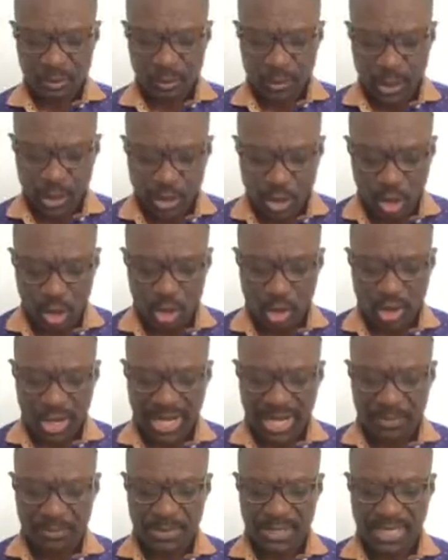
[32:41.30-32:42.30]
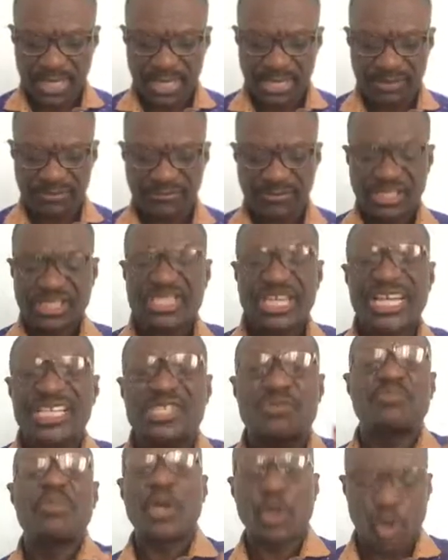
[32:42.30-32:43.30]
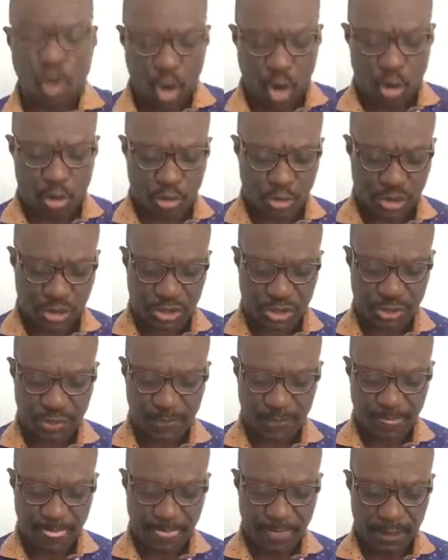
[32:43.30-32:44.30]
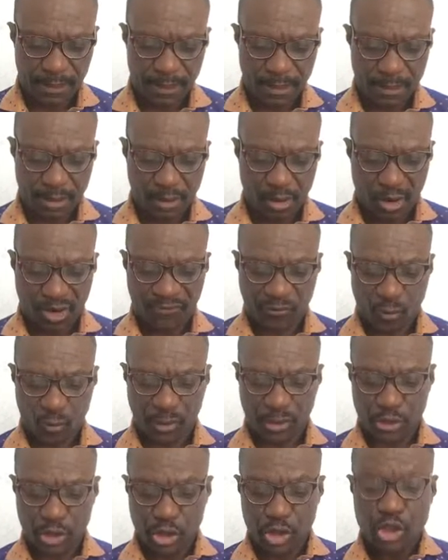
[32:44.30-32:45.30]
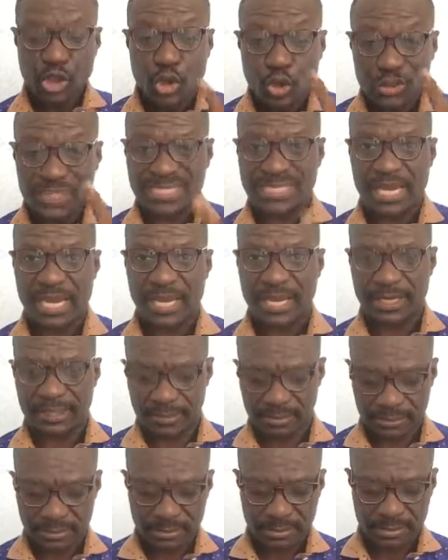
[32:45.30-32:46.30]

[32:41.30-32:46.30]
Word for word: we no longer believe just because of what you said.